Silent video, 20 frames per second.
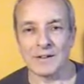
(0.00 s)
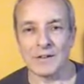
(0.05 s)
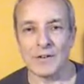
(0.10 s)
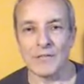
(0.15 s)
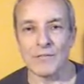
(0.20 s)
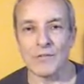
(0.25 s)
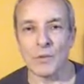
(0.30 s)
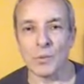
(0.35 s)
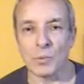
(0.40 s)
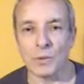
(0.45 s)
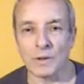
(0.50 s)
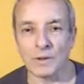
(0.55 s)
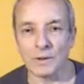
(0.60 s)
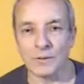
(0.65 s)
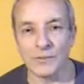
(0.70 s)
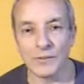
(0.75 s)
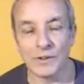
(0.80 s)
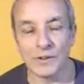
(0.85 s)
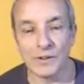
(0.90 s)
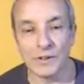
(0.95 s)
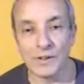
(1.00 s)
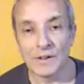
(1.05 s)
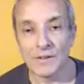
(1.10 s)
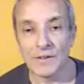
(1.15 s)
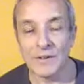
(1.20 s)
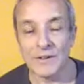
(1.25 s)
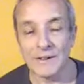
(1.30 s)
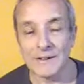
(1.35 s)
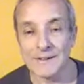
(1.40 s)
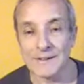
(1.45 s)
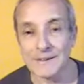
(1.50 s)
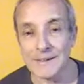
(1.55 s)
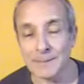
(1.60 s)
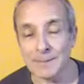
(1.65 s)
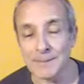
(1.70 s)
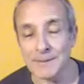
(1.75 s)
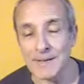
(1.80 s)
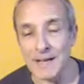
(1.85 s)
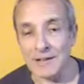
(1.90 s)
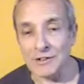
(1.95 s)
of the world, the
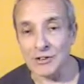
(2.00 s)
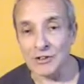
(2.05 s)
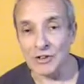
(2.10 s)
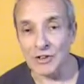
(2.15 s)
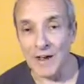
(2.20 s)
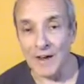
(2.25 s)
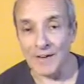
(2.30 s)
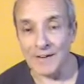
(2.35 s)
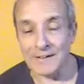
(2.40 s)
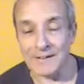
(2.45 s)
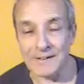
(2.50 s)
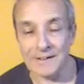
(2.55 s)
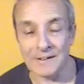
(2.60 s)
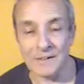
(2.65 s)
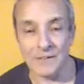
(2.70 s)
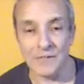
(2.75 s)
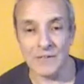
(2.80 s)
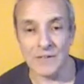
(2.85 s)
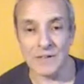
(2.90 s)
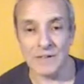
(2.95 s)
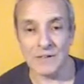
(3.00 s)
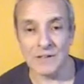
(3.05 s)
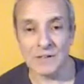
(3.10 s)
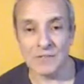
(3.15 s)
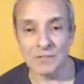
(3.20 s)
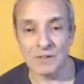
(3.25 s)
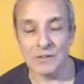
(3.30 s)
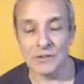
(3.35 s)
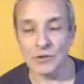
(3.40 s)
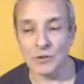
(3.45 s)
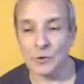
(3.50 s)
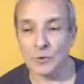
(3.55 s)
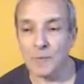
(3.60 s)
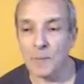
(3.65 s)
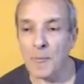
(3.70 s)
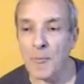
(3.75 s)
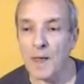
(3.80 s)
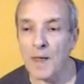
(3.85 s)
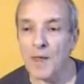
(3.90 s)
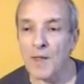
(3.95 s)
insubstantiality of the individual.
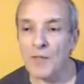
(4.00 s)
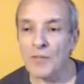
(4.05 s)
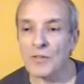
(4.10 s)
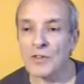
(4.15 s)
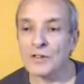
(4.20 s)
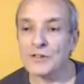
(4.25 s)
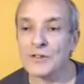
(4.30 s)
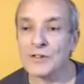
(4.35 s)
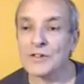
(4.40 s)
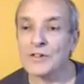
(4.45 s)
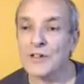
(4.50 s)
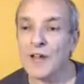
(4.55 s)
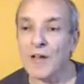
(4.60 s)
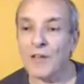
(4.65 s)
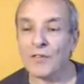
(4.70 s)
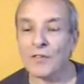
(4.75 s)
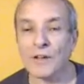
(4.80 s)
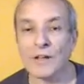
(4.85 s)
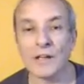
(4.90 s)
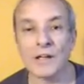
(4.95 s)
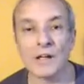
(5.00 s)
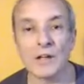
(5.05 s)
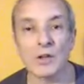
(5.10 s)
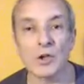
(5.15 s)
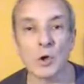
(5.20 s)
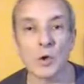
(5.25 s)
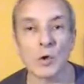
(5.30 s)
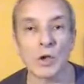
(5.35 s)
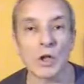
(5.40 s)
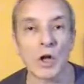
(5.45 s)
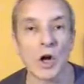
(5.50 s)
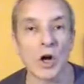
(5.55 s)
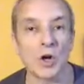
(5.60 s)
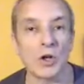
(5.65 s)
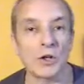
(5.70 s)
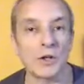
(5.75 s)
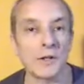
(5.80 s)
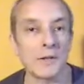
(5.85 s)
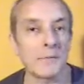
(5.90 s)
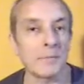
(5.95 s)
There's nothing going
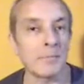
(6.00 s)
on